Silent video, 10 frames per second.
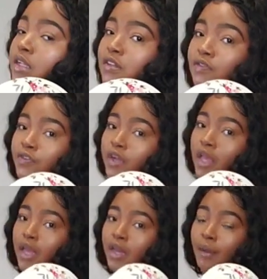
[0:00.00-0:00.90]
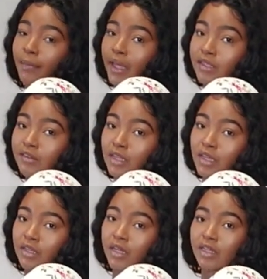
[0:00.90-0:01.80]
is freaking
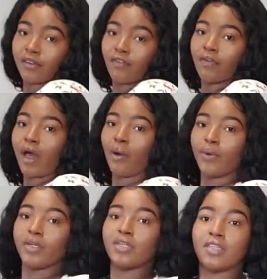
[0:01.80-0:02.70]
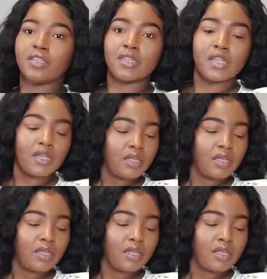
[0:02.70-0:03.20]
amazing. Look at the flowers.